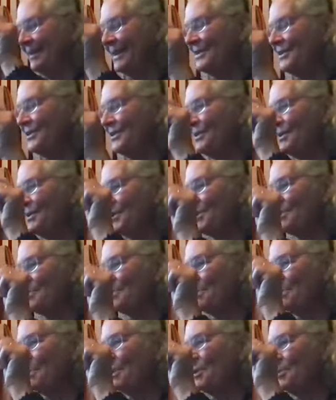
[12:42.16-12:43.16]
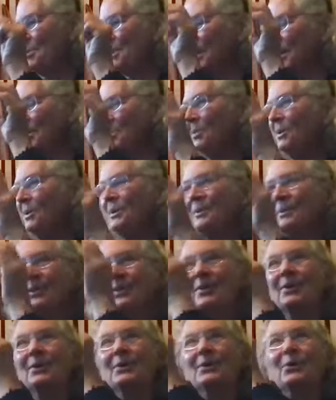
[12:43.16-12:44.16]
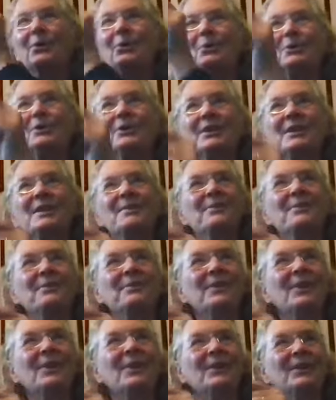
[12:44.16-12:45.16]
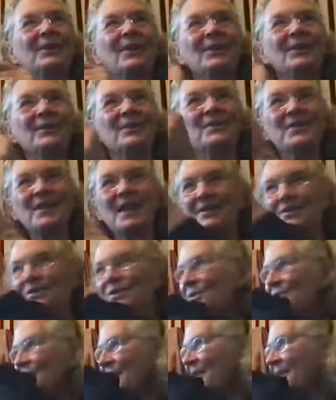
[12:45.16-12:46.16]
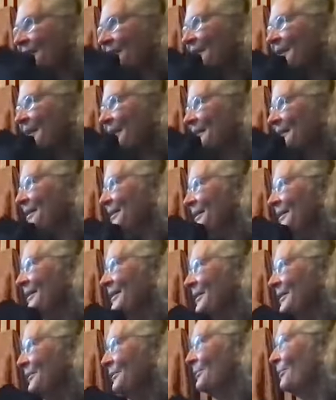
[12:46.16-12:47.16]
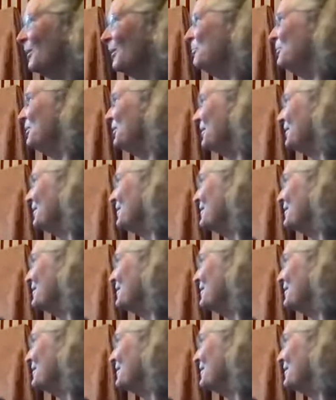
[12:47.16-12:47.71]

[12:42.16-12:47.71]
they do this in Burma. They put gold leaf on the statues. They rub it in